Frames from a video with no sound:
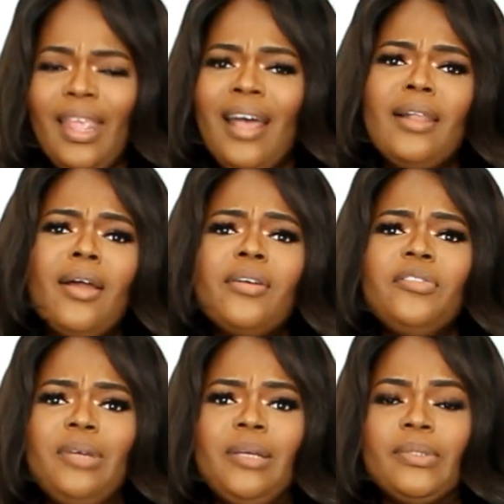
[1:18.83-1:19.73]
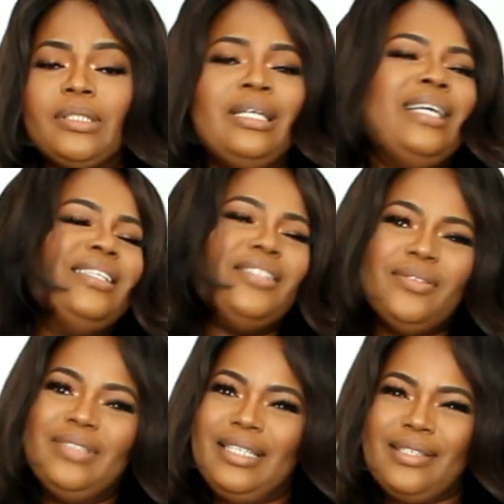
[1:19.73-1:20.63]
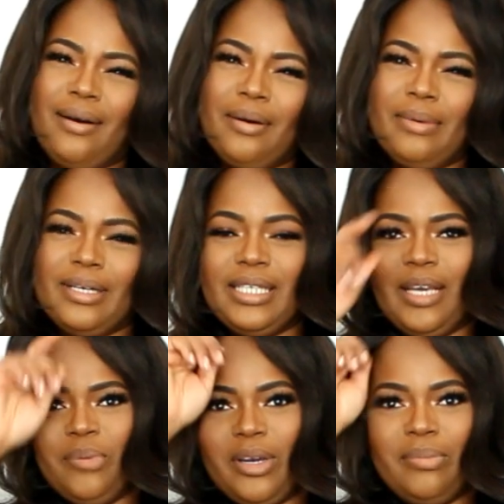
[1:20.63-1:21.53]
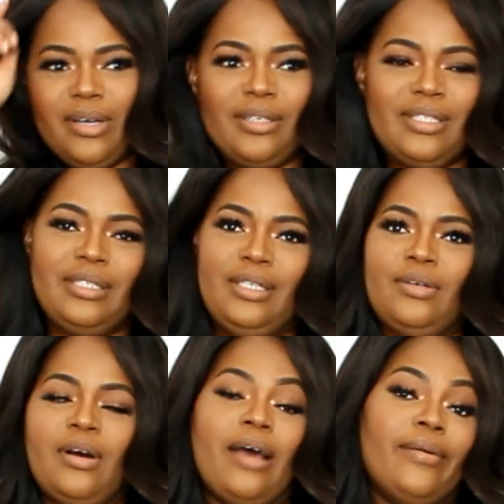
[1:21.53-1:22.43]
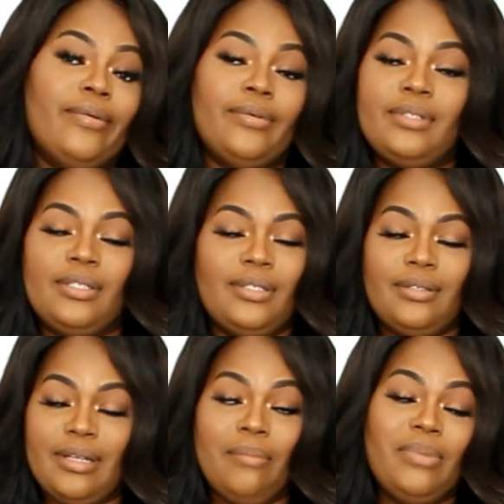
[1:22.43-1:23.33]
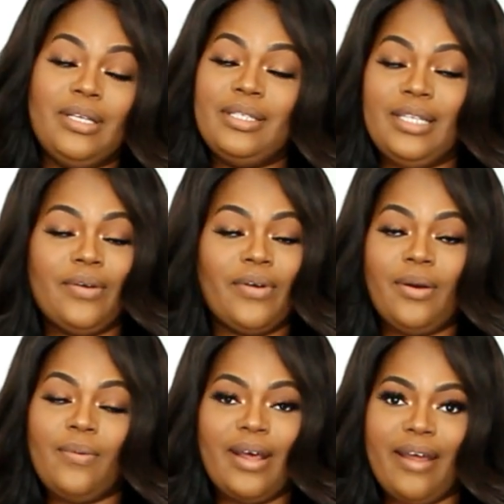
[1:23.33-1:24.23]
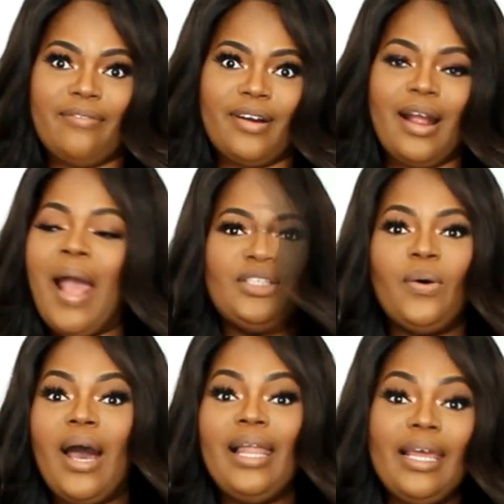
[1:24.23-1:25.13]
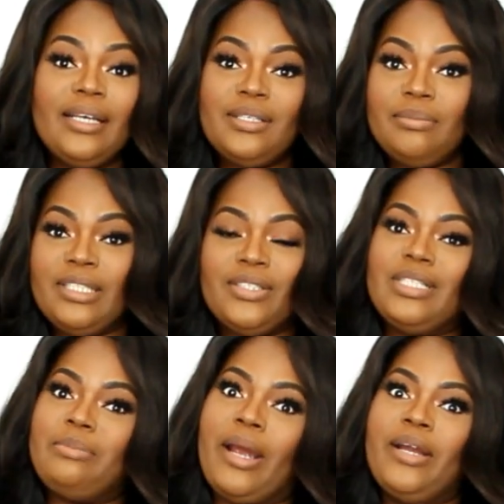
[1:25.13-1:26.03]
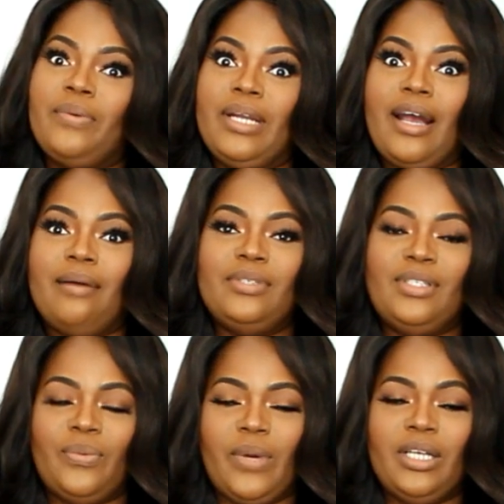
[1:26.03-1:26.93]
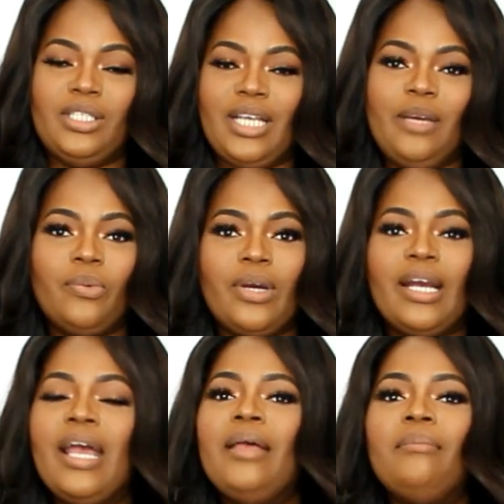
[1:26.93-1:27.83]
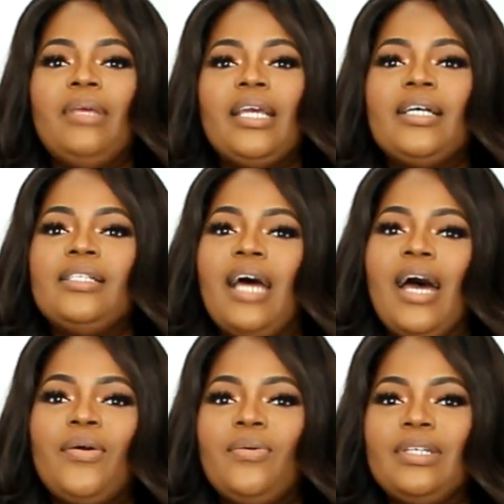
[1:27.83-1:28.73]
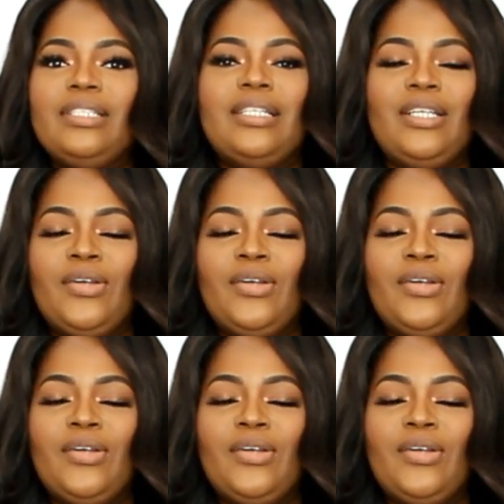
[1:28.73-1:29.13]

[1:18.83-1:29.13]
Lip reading: a lot of people don't really talk about shapewear because I don't know, it's some big secret or whatever. So I like to be transparent when it comes to wearing shapewear, because I don't want